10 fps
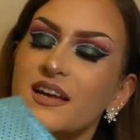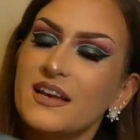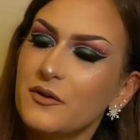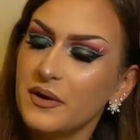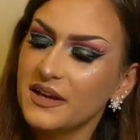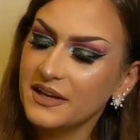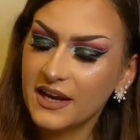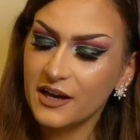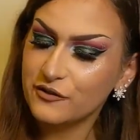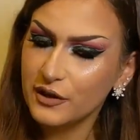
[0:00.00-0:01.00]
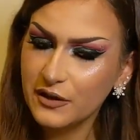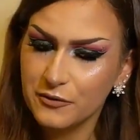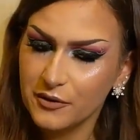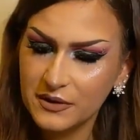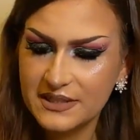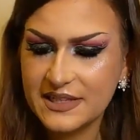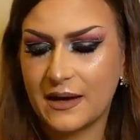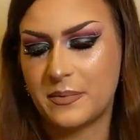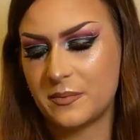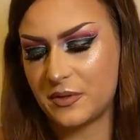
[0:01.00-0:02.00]
And now we got to carefully roll this
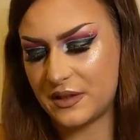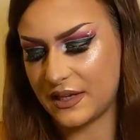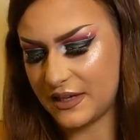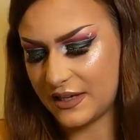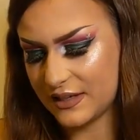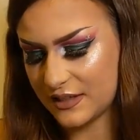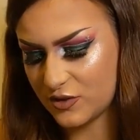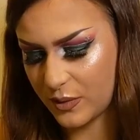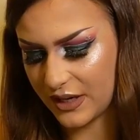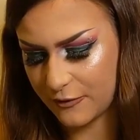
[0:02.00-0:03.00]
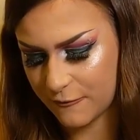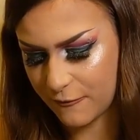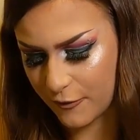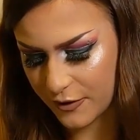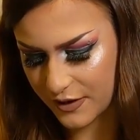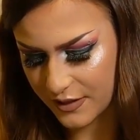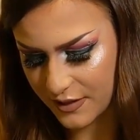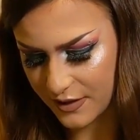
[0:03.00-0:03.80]
up and put that in the 24th.